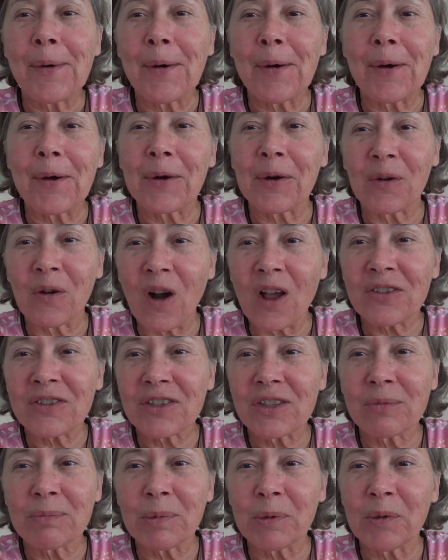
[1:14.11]

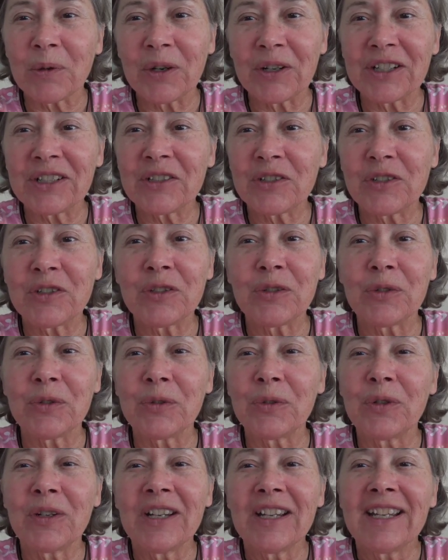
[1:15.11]
across the board
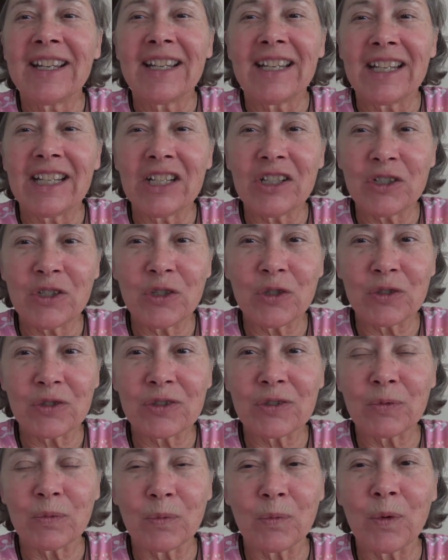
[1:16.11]
to
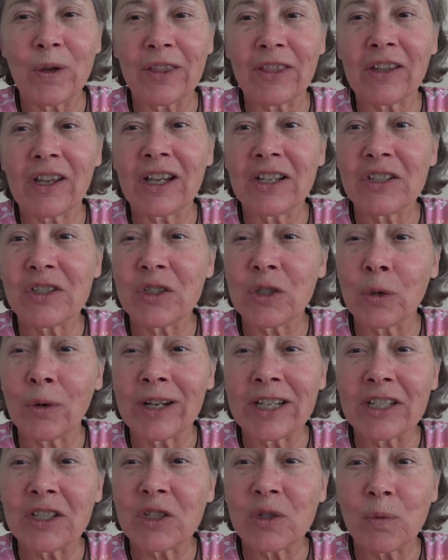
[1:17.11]
issues with
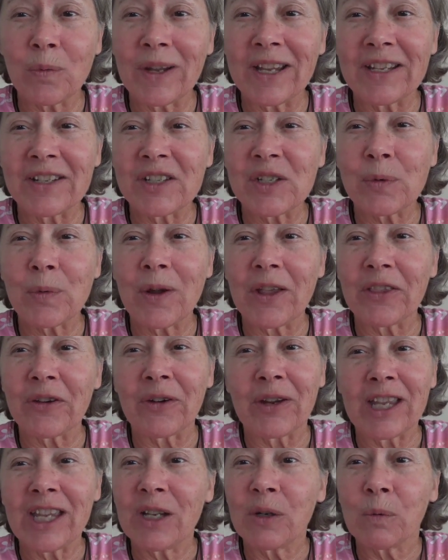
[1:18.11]
conjoined twins, whether
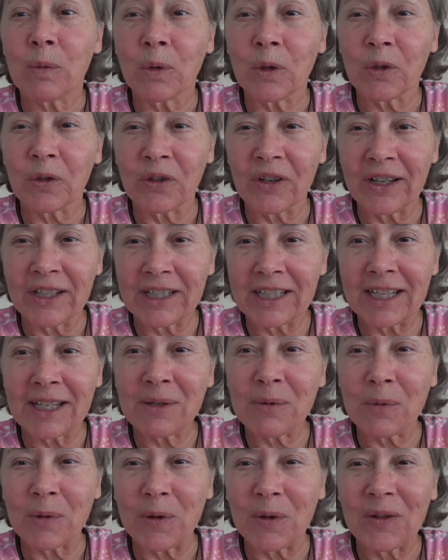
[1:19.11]
equal or
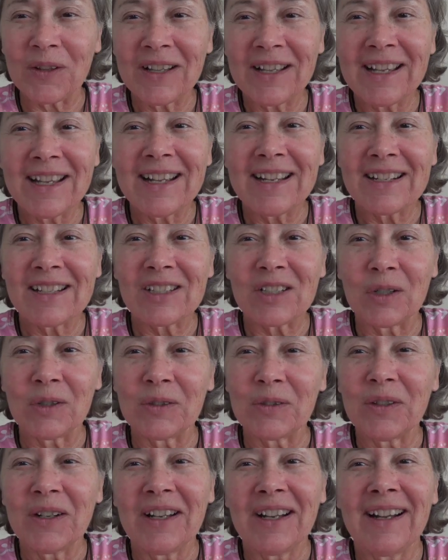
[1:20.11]
unequal.
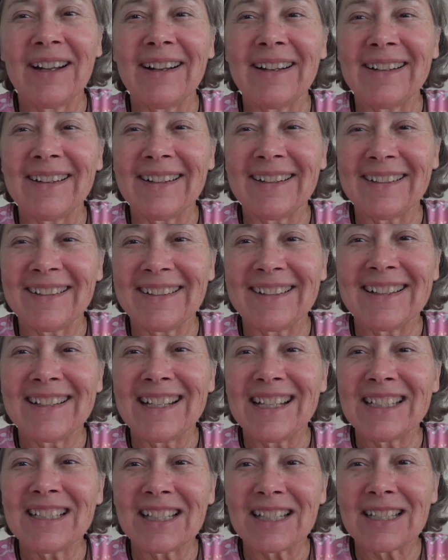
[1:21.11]
So
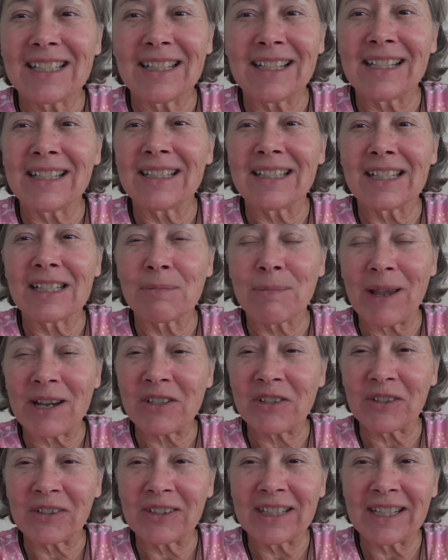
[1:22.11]
it's a
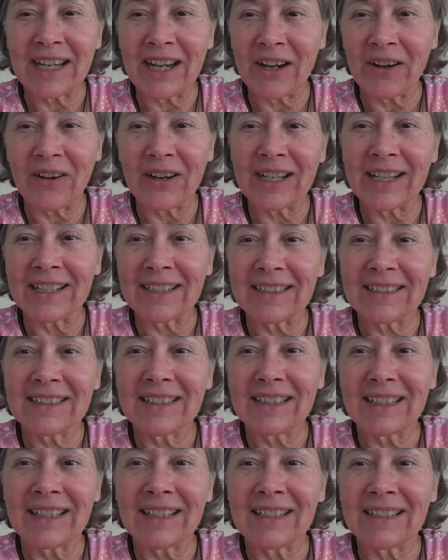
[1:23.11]
specialty area,
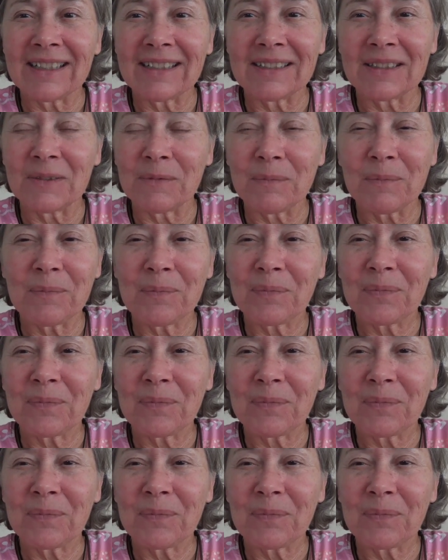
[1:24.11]
a